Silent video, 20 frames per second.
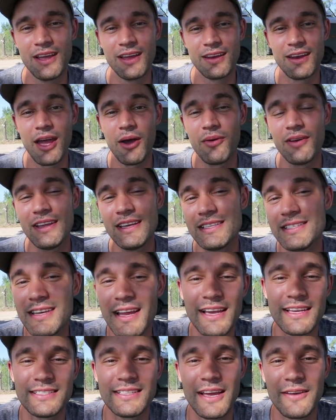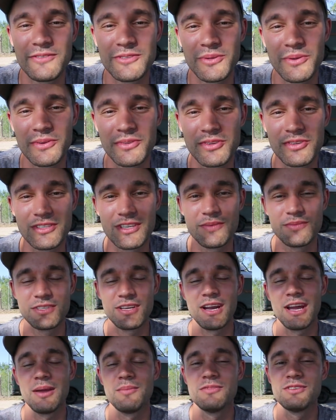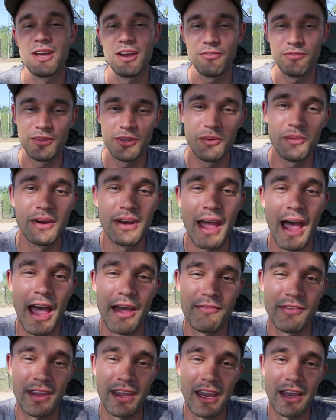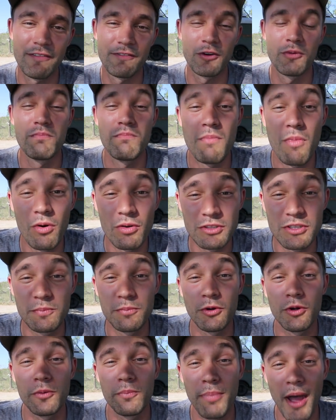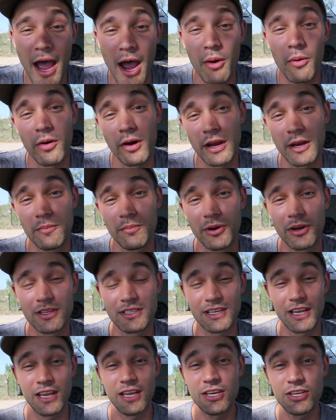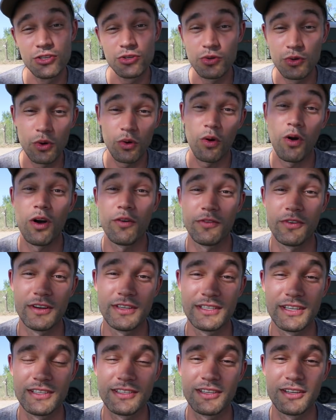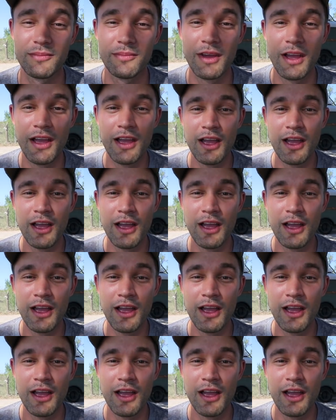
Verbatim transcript: Now, it is nice to have solar systems, and I am definitely one to advocate for multiple power inputs into your off-grid system,